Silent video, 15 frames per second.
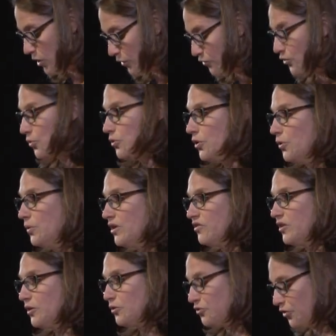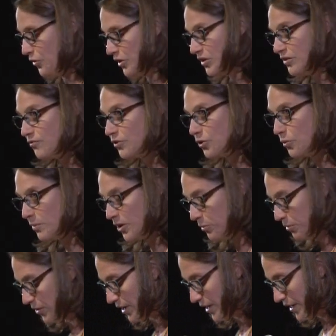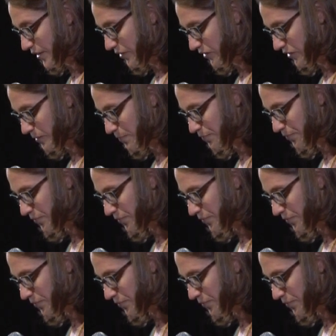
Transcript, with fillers: also known as the Alternative Nobel Prize.